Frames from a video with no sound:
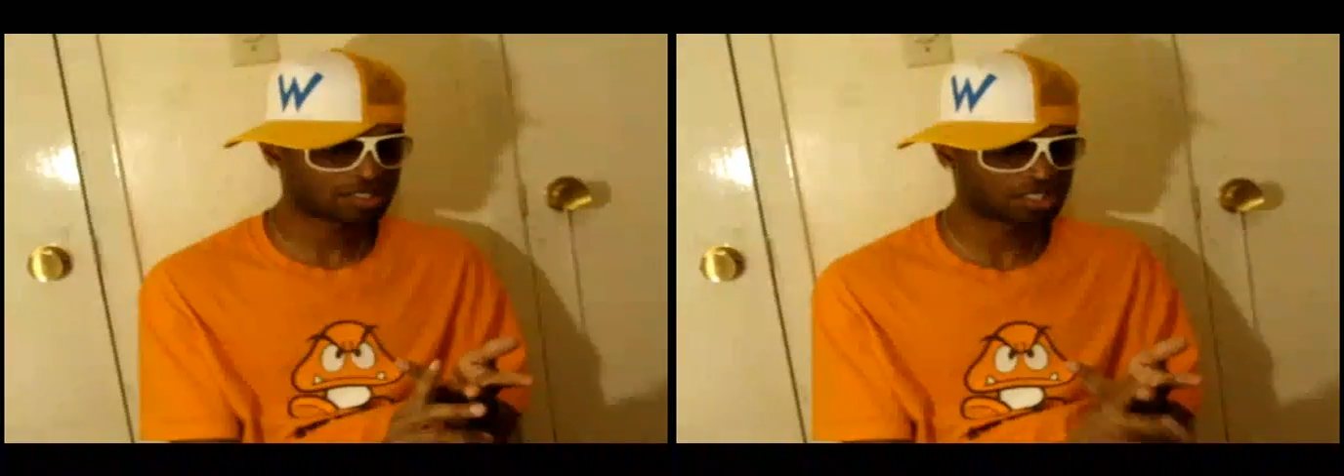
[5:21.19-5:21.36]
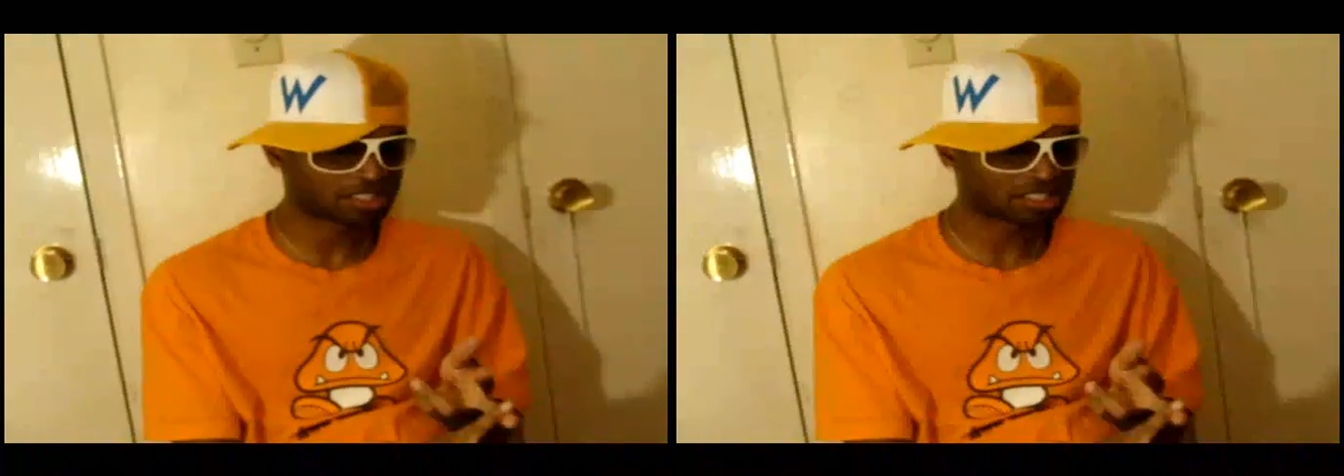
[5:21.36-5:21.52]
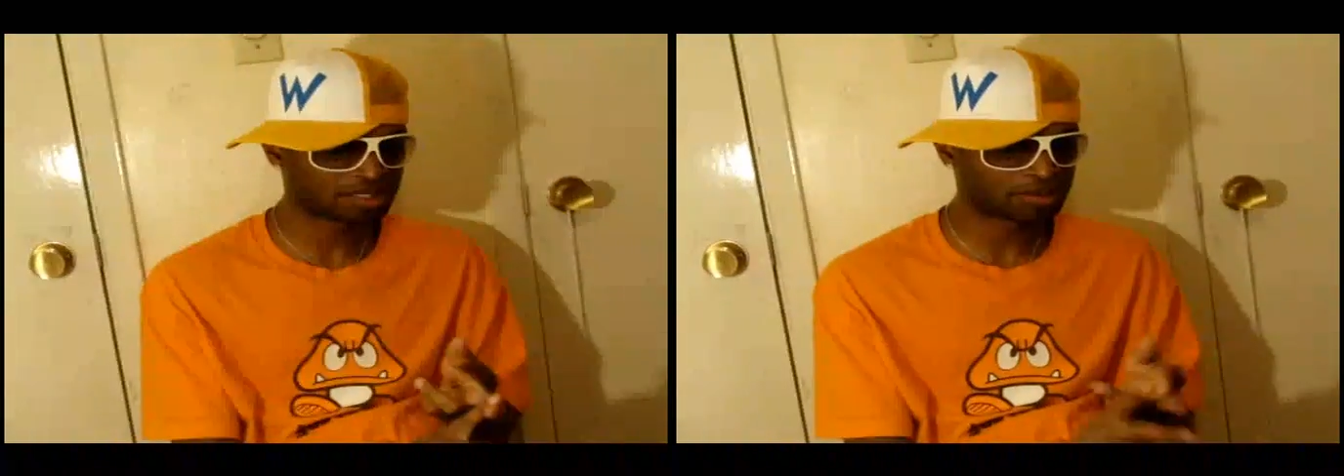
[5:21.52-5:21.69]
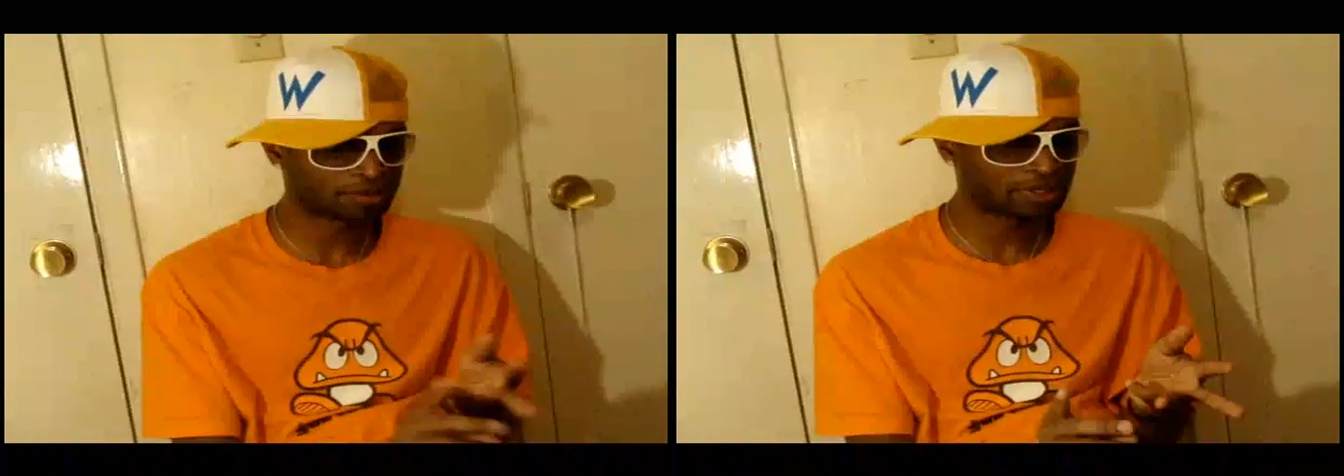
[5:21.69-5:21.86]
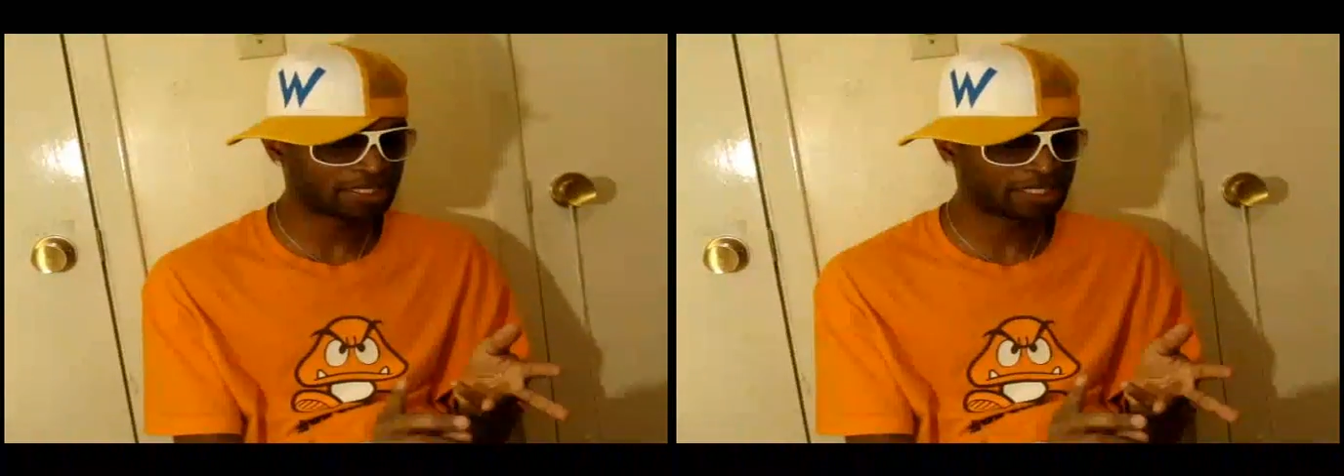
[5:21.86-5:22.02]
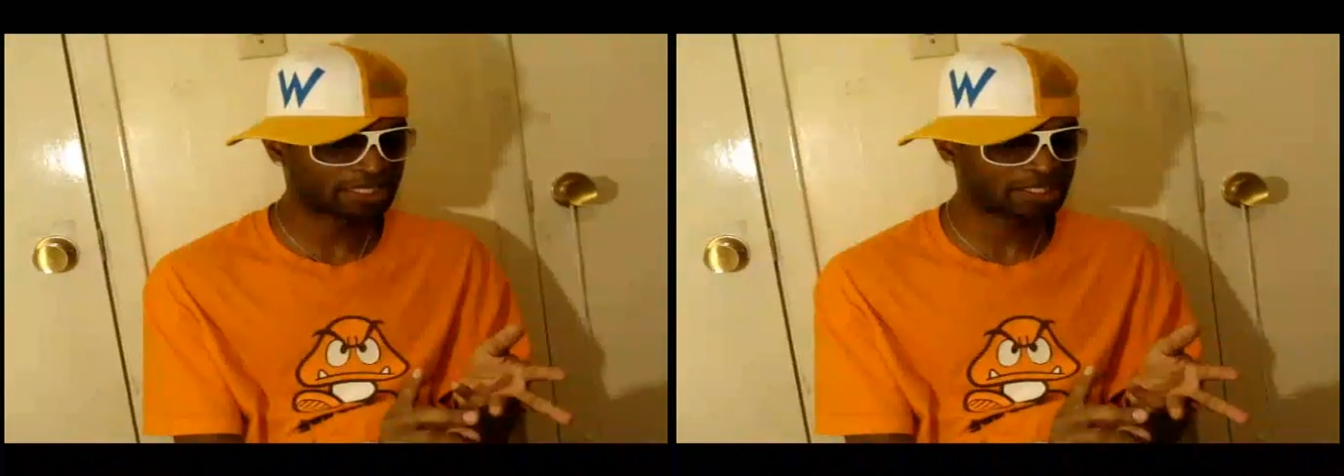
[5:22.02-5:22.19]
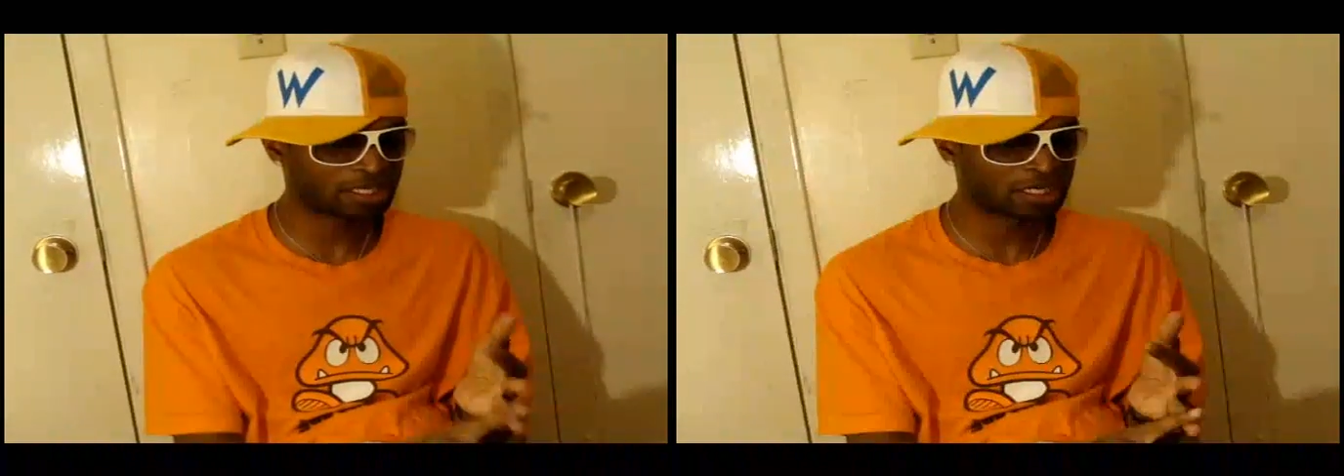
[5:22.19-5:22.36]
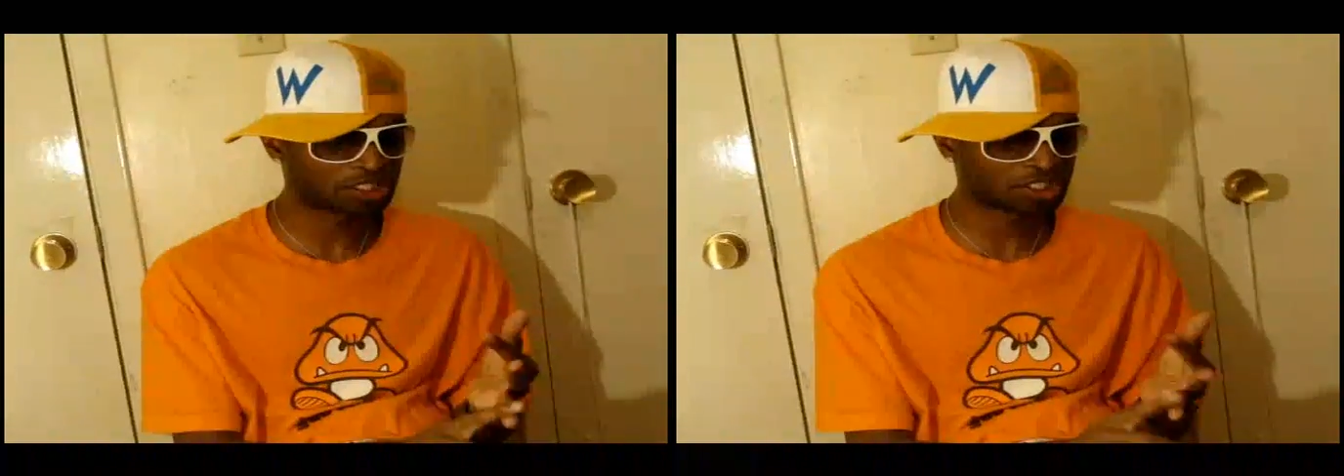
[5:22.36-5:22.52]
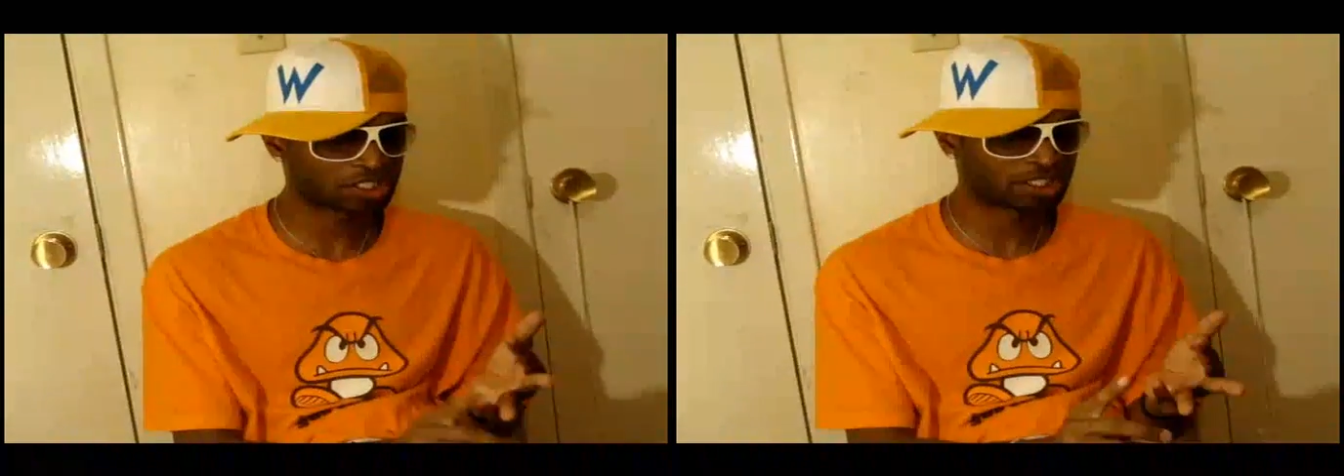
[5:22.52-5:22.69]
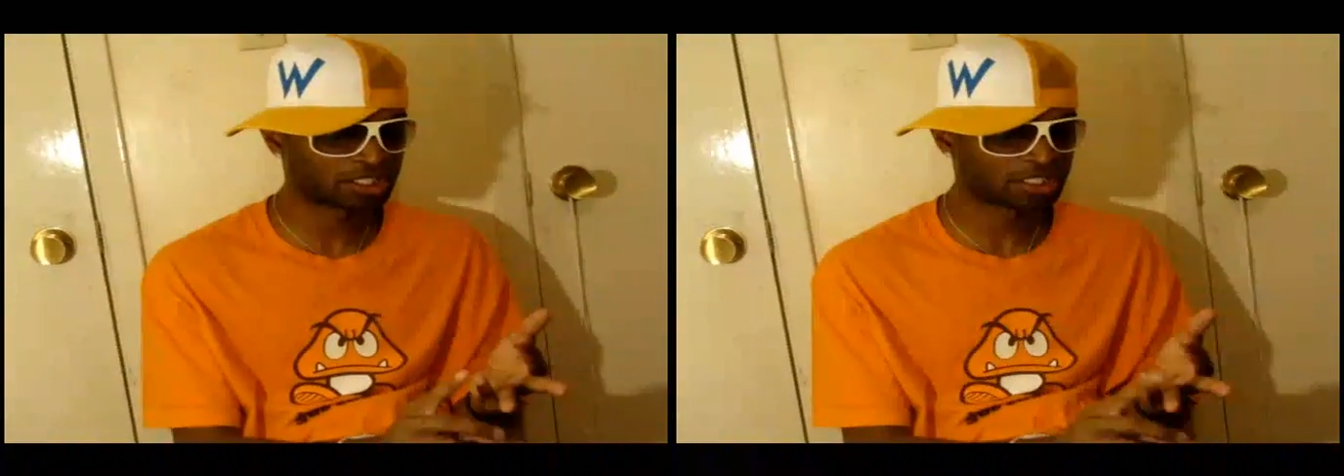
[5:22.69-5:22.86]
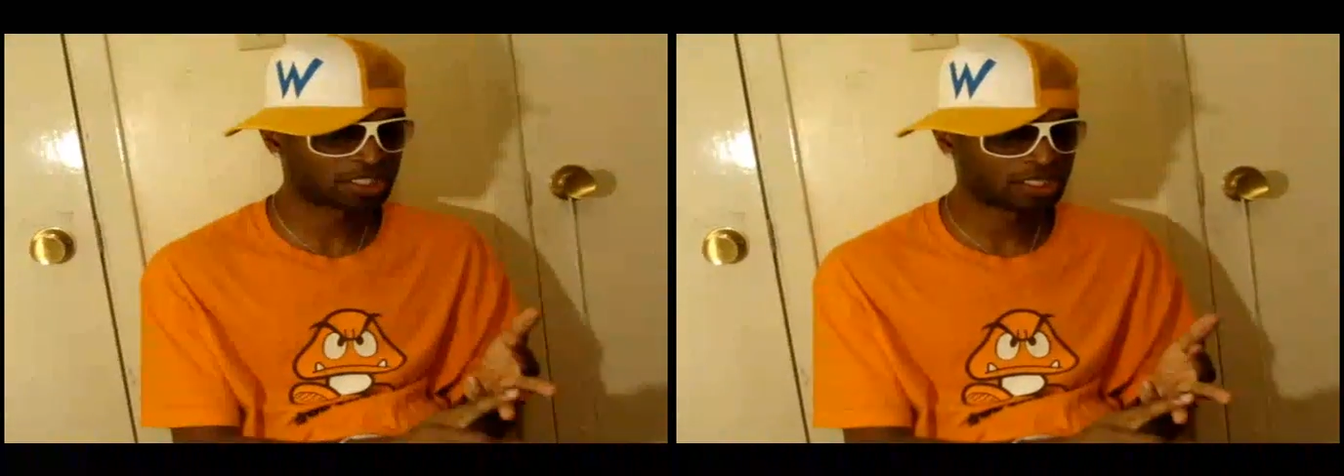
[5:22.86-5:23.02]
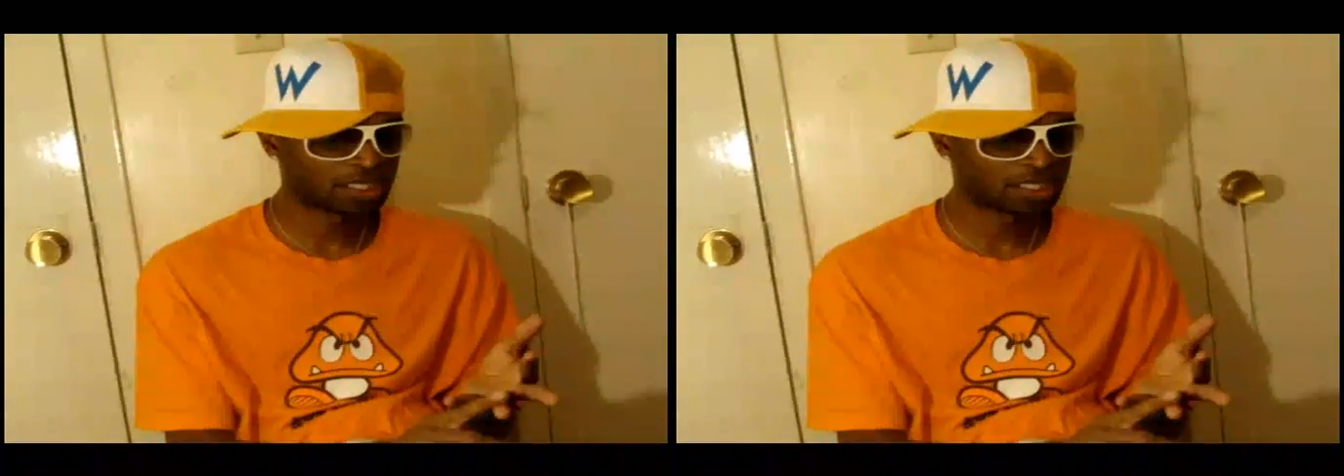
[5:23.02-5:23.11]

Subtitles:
Justin Timberlake, Usher,